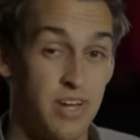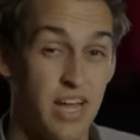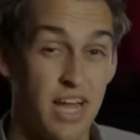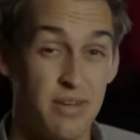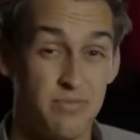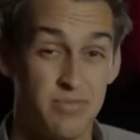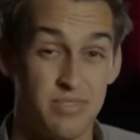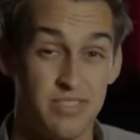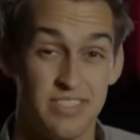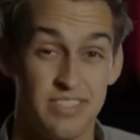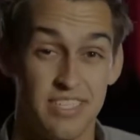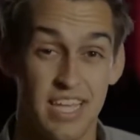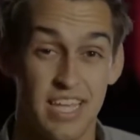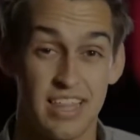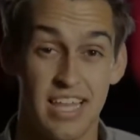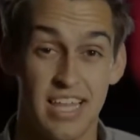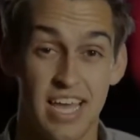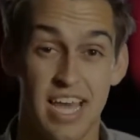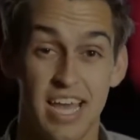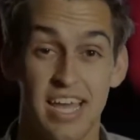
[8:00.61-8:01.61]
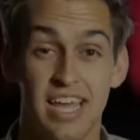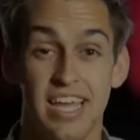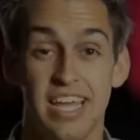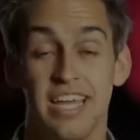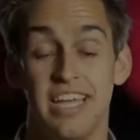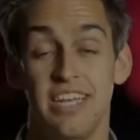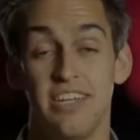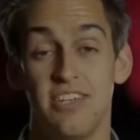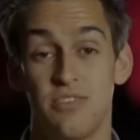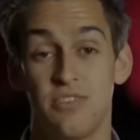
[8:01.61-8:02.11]
options like that,
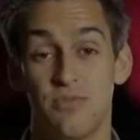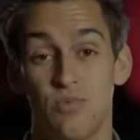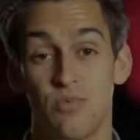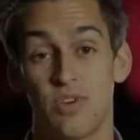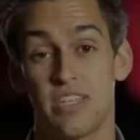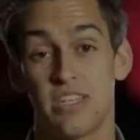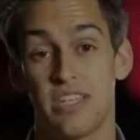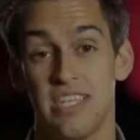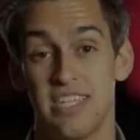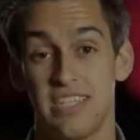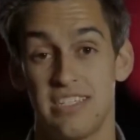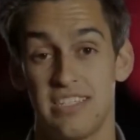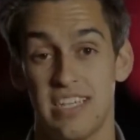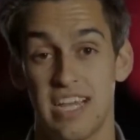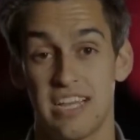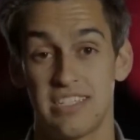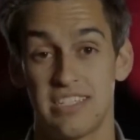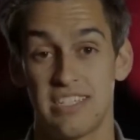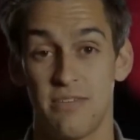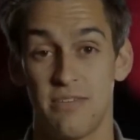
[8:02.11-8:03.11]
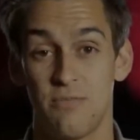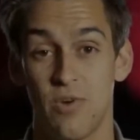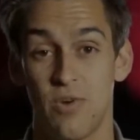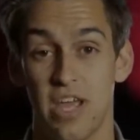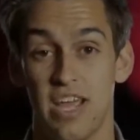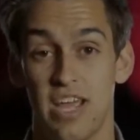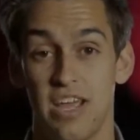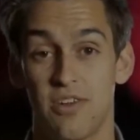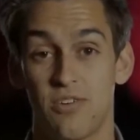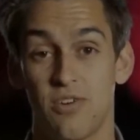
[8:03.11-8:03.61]
and it should work the exact same
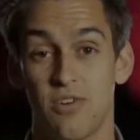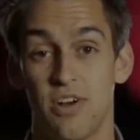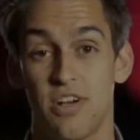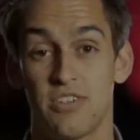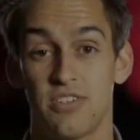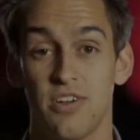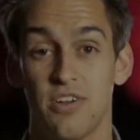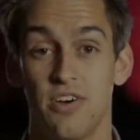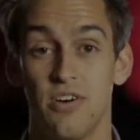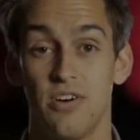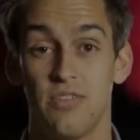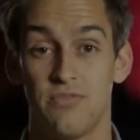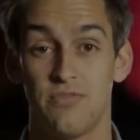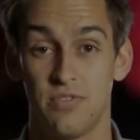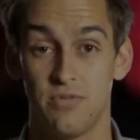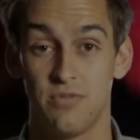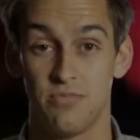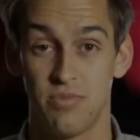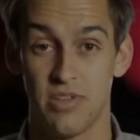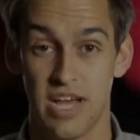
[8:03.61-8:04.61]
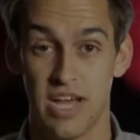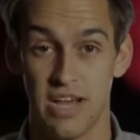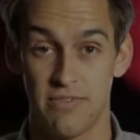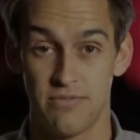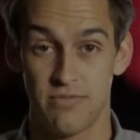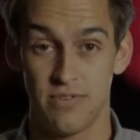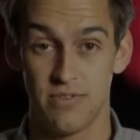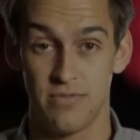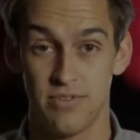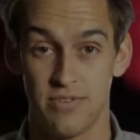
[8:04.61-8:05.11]
way across all phone
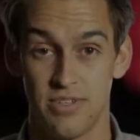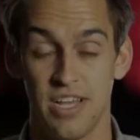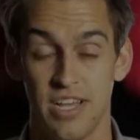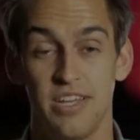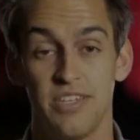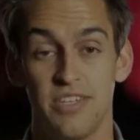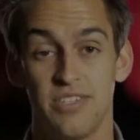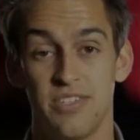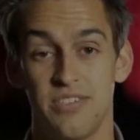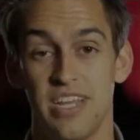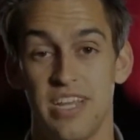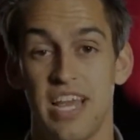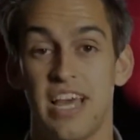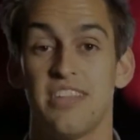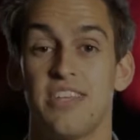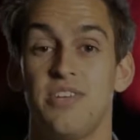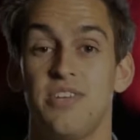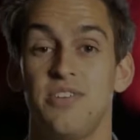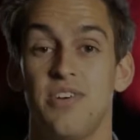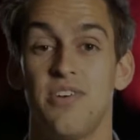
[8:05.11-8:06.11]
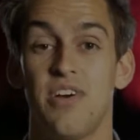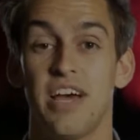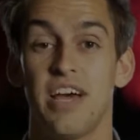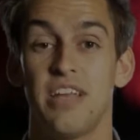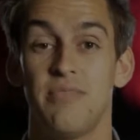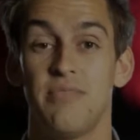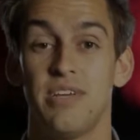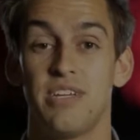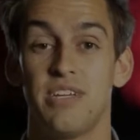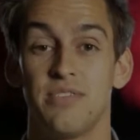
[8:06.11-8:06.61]
platforms. So now that you know how
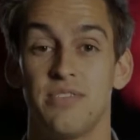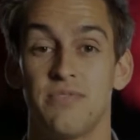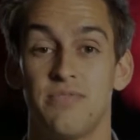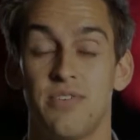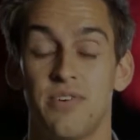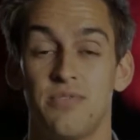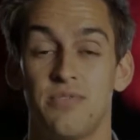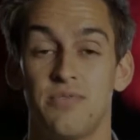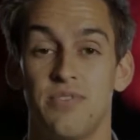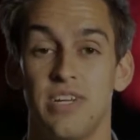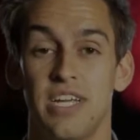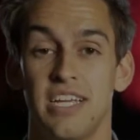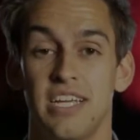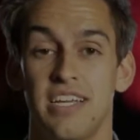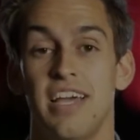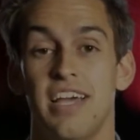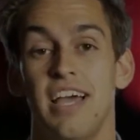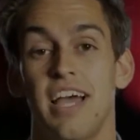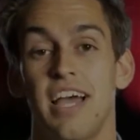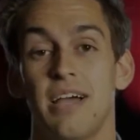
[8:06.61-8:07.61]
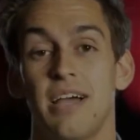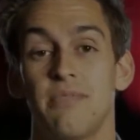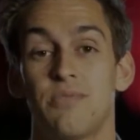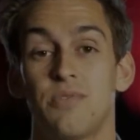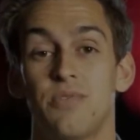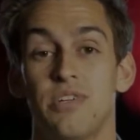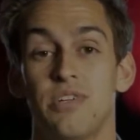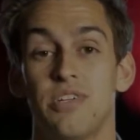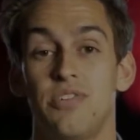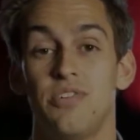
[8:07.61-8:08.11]
to make your phone ring, I'm
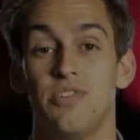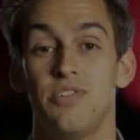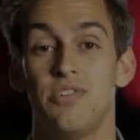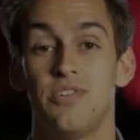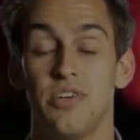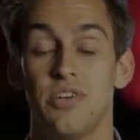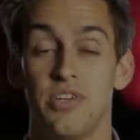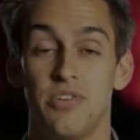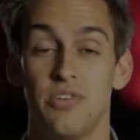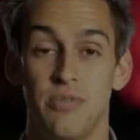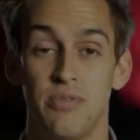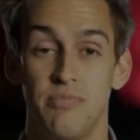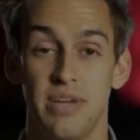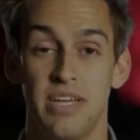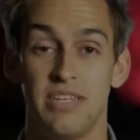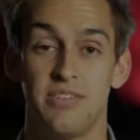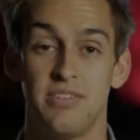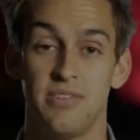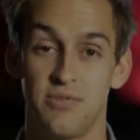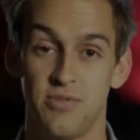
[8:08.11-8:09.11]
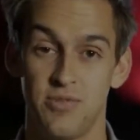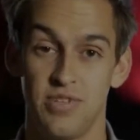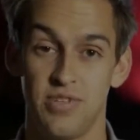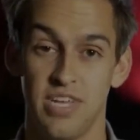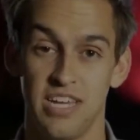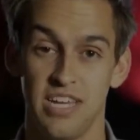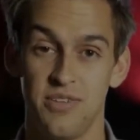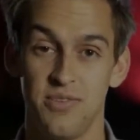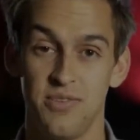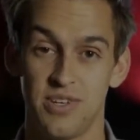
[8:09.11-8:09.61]
going to show you a basic
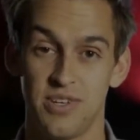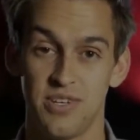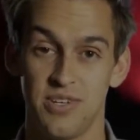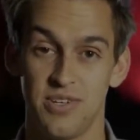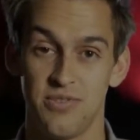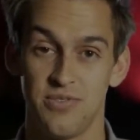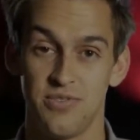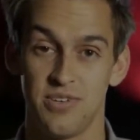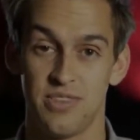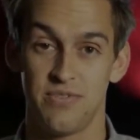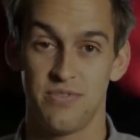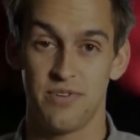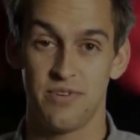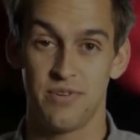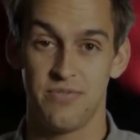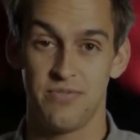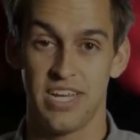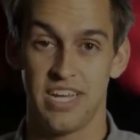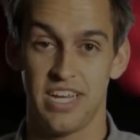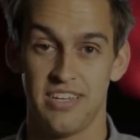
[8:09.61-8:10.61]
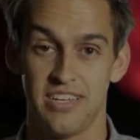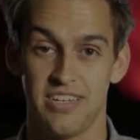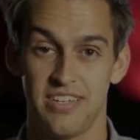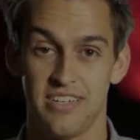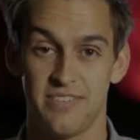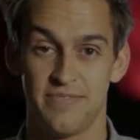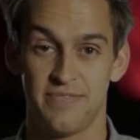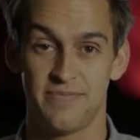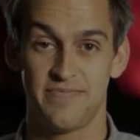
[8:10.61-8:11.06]
routine you can do with the phone vanish.